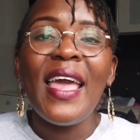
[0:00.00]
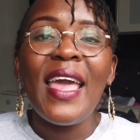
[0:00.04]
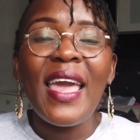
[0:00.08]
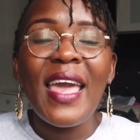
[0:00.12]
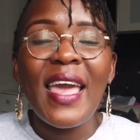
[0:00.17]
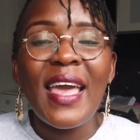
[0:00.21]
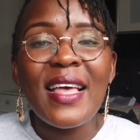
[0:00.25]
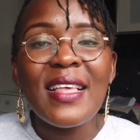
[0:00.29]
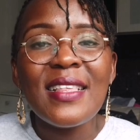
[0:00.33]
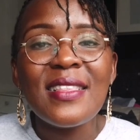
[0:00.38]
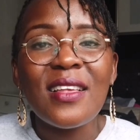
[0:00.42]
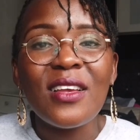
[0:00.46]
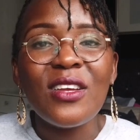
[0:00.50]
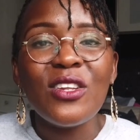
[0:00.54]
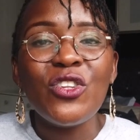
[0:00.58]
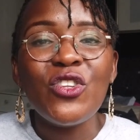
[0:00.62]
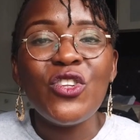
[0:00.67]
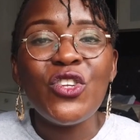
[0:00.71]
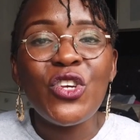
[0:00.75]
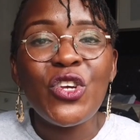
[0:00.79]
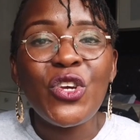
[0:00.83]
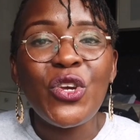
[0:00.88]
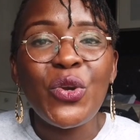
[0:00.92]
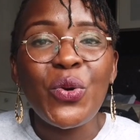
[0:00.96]
is
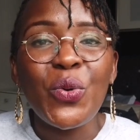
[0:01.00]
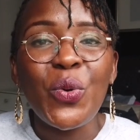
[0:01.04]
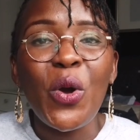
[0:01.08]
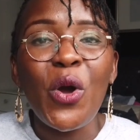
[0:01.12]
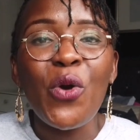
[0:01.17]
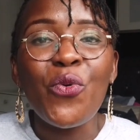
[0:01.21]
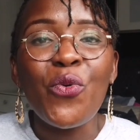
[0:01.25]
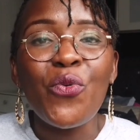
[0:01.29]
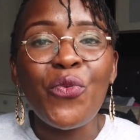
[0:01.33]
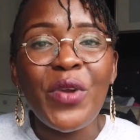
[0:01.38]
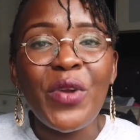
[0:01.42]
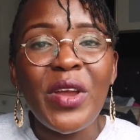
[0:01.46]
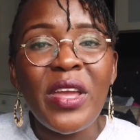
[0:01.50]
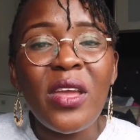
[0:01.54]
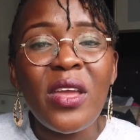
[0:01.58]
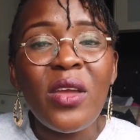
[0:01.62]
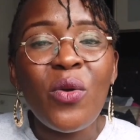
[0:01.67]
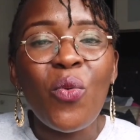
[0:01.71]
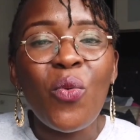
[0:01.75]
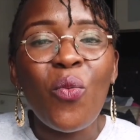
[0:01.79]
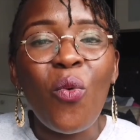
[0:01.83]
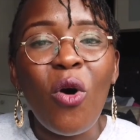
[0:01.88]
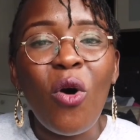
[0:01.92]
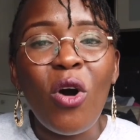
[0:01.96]
to
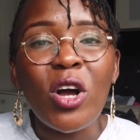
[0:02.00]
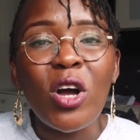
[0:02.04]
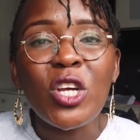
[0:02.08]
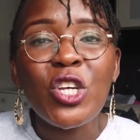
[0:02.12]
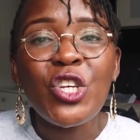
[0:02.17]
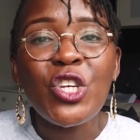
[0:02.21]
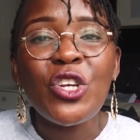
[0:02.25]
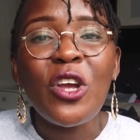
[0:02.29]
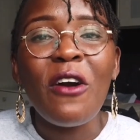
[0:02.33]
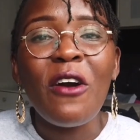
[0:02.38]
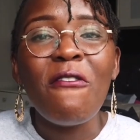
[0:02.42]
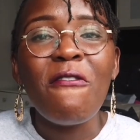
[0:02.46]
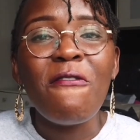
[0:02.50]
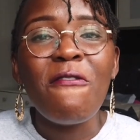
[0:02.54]
rewash